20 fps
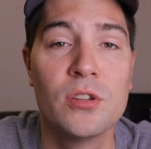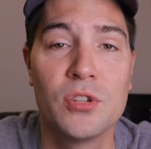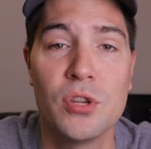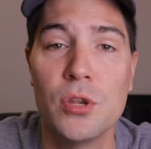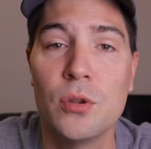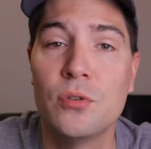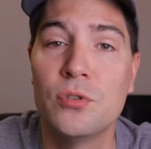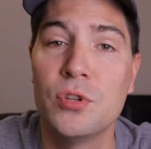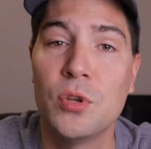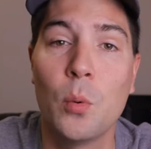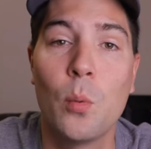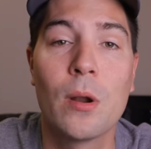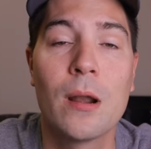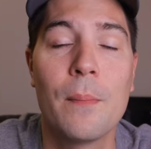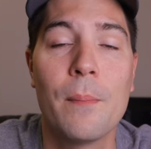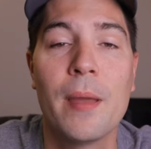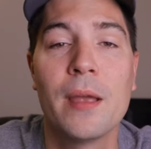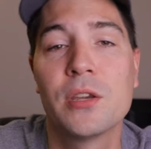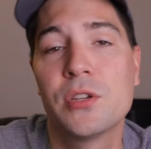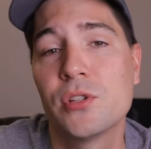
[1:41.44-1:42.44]
so you do
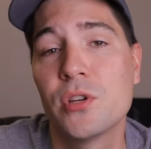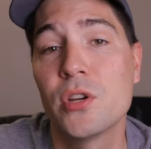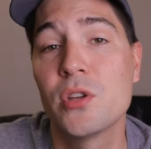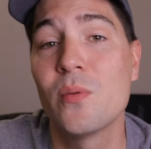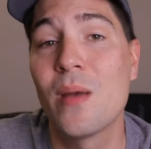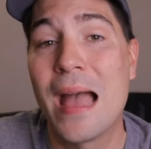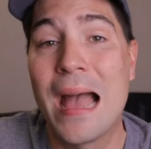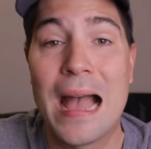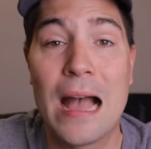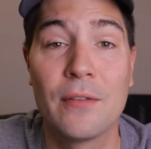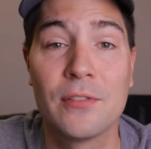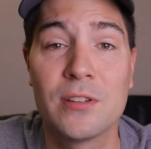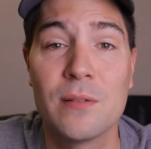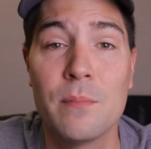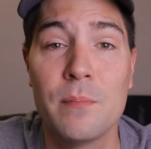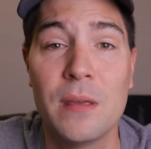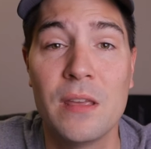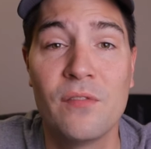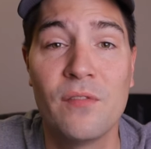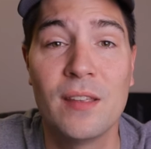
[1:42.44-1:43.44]
wanna make sure you have
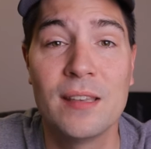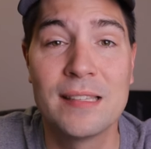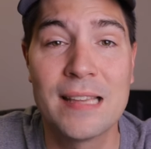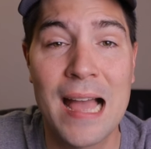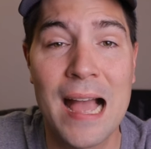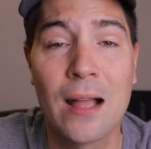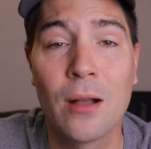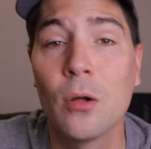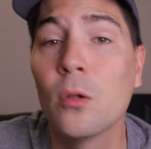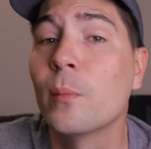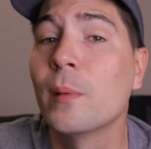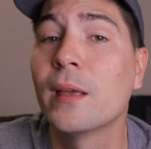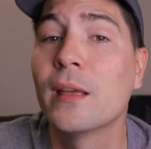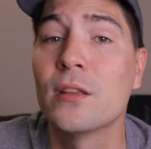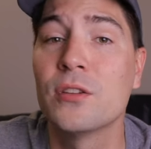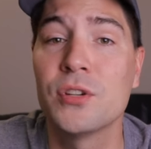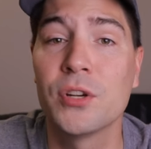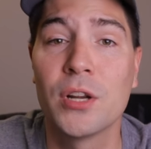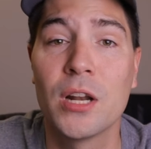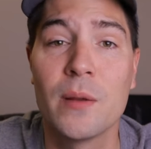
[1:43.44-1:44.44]
some beefy tackle
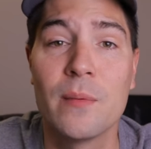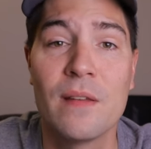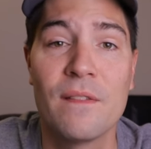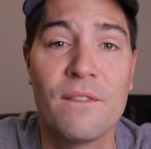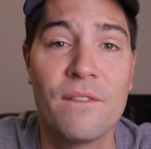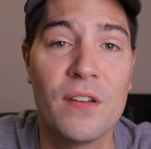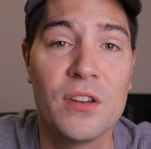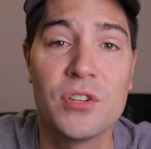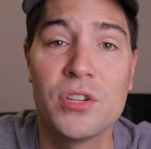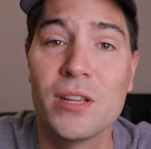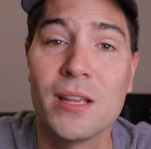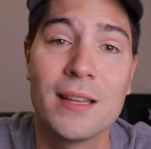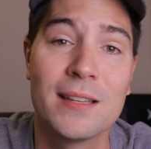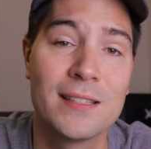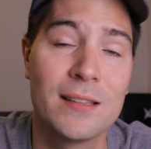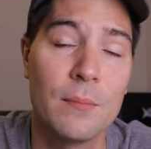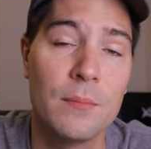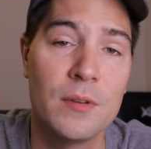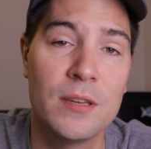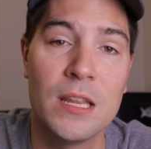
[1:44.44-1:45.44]
because you're gonna be fishing in
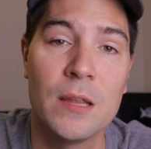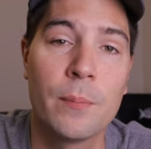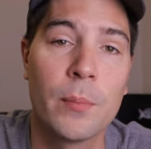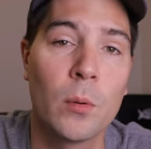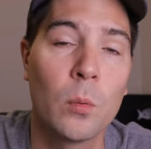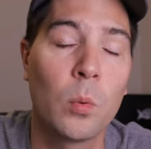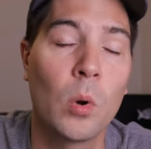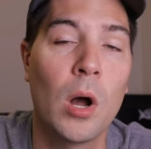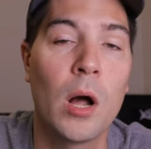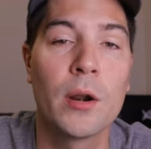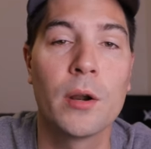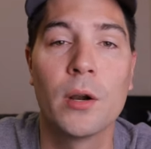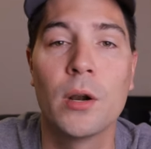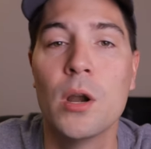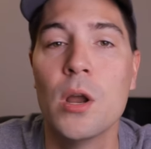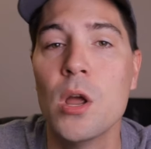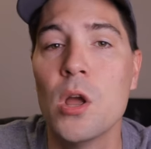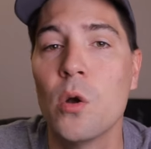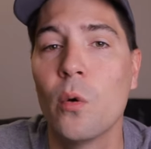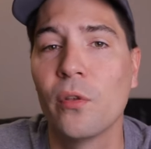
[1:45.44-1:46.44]
some deeper
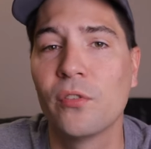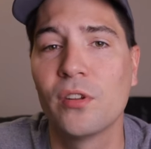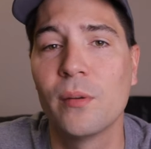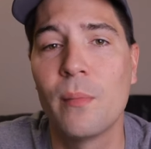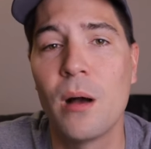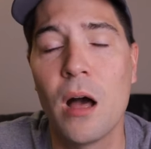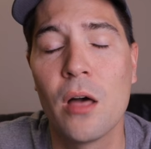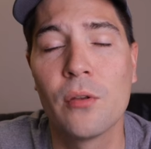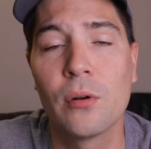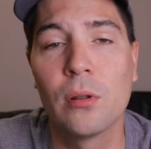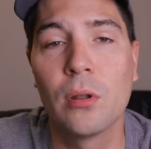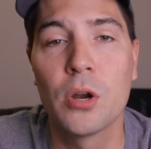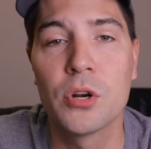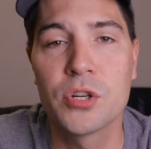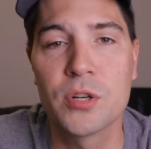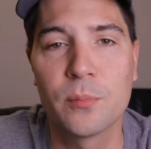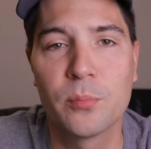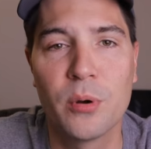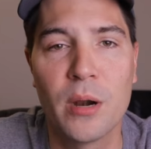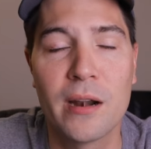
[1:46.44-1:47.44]
water with some other
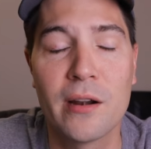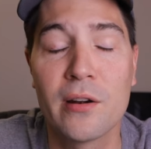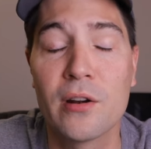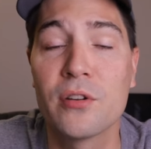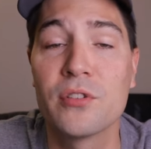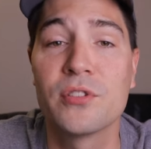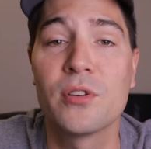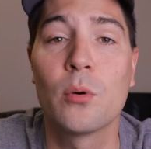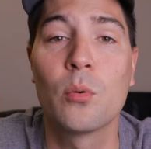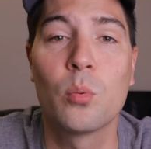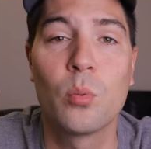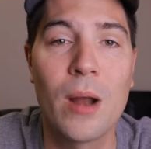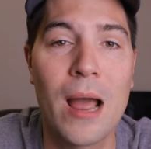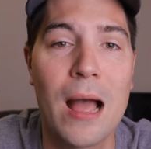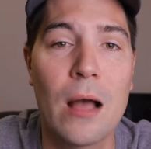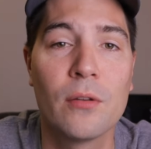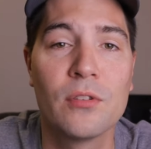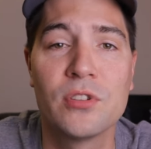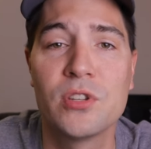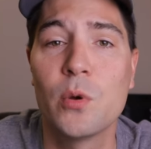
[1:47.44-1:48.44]
larger predators
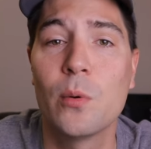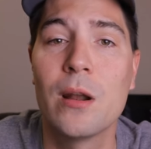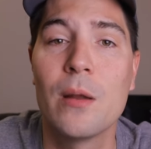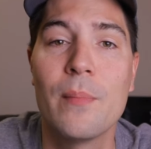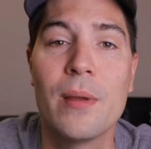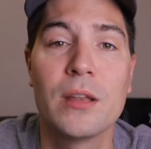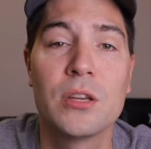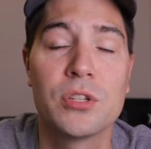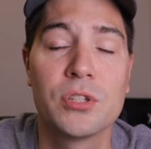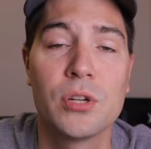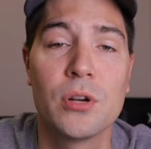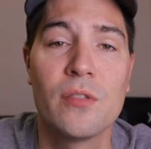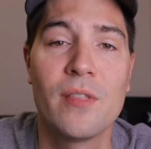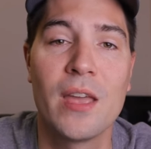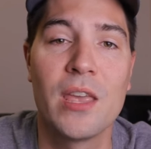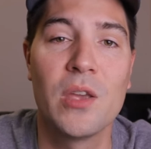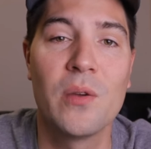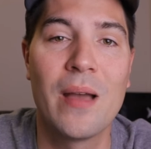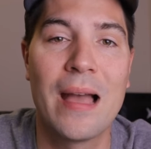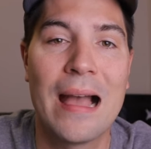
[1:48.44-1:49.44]
around. So you wanna make sure
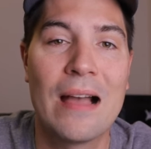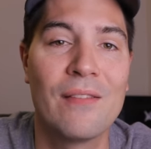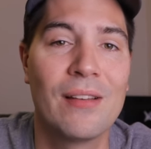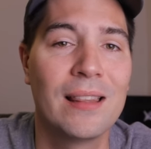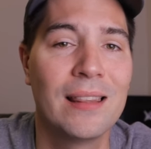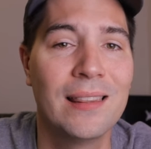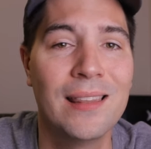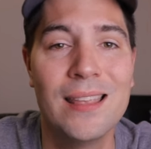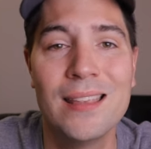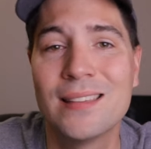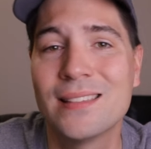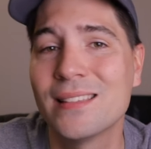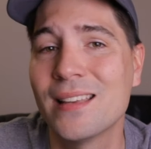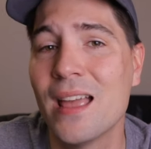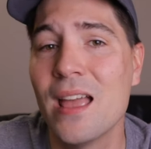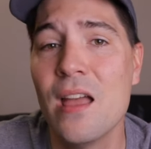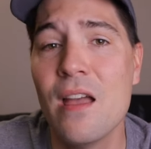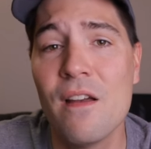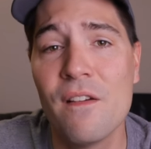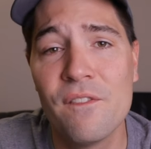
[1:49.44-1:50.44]
that you have at
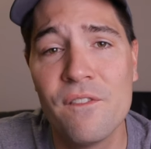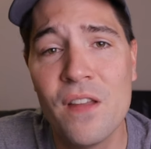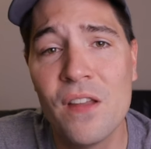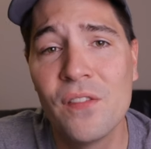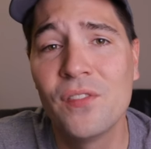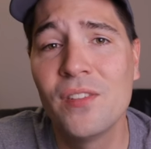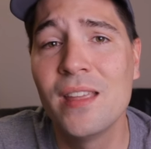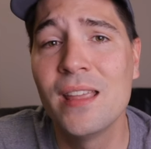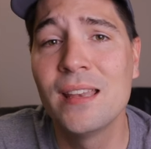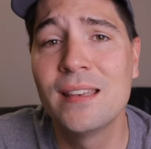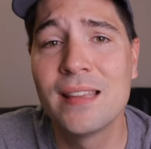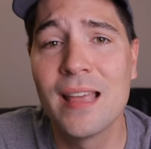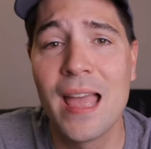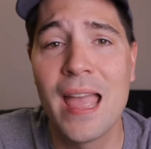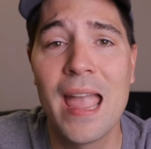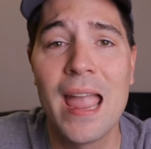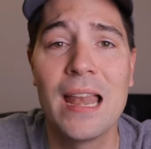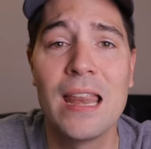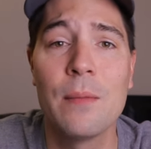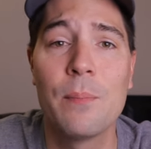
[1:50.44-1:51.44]
least fifty
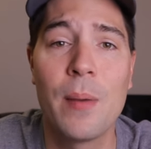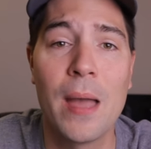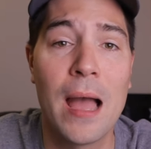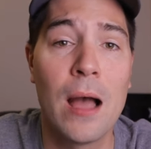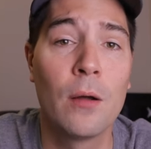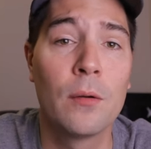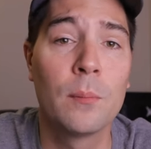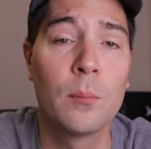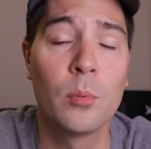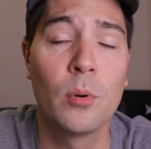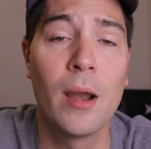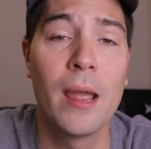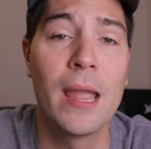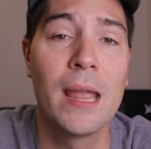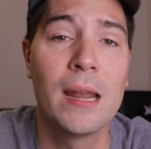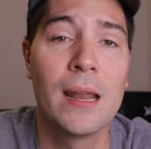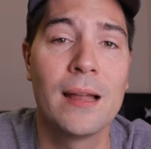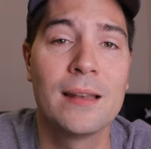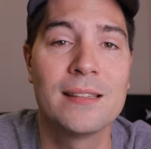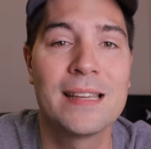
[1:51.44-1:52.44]
to eighty pound
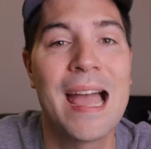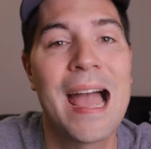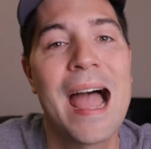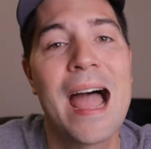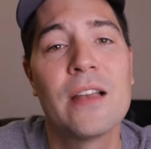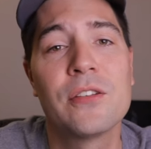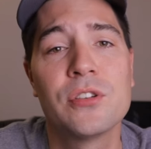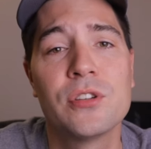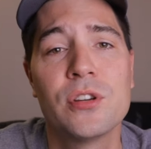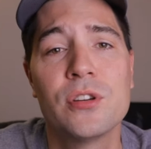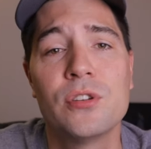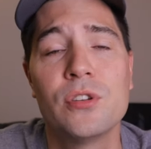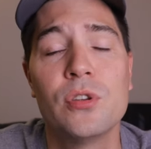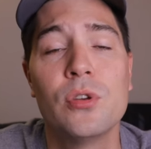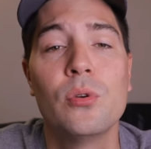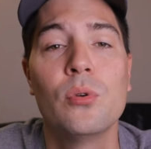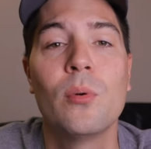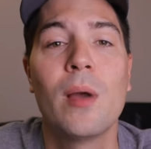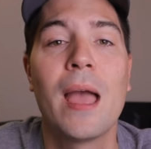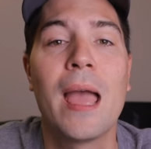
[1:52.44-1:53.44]
braid attached
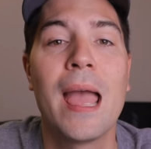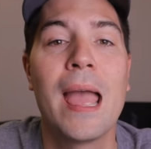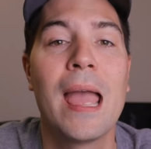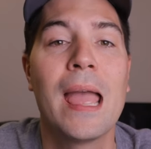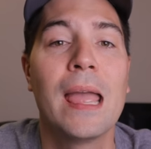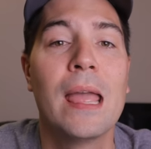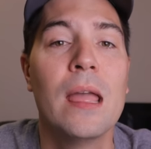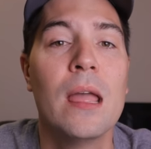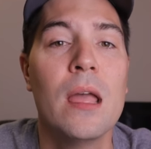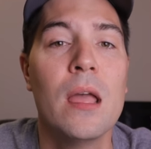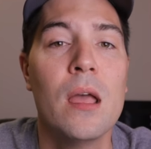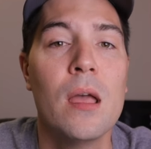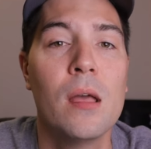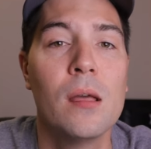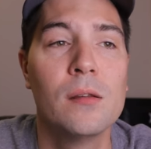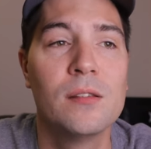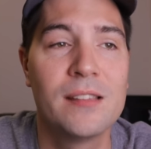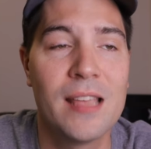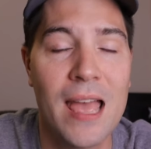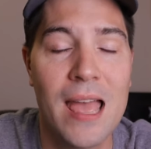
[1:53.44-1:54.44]
to a
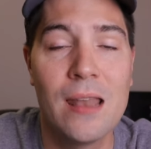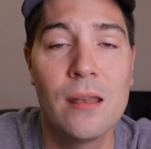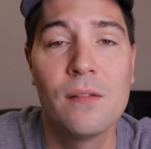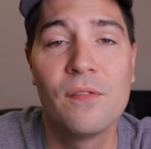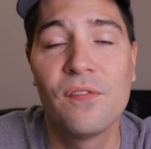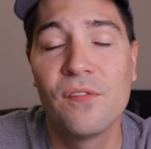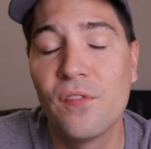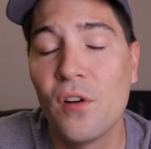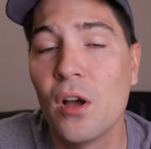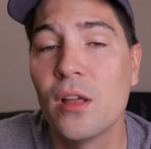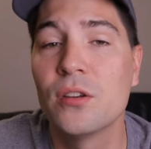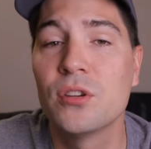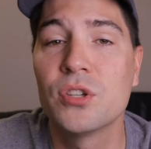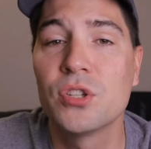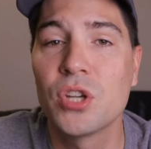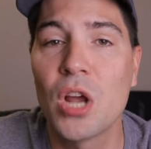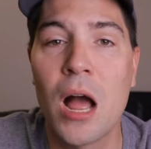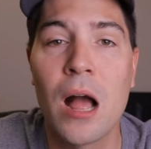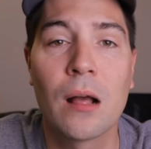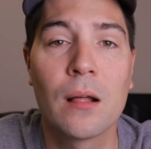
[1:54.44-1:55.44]
ten foot
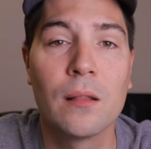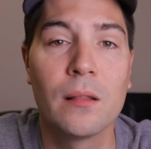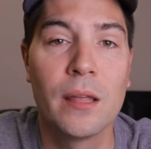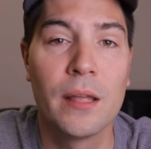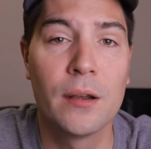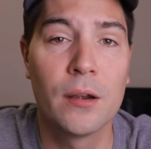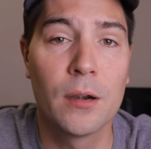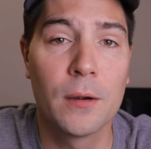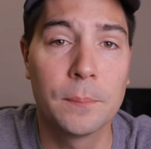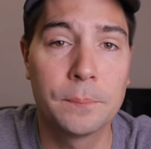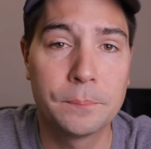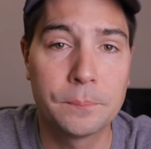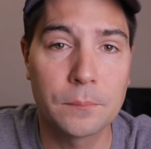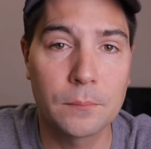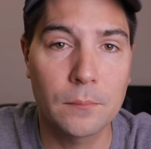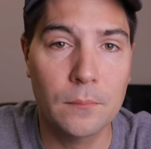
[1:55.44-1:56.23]
shock leader.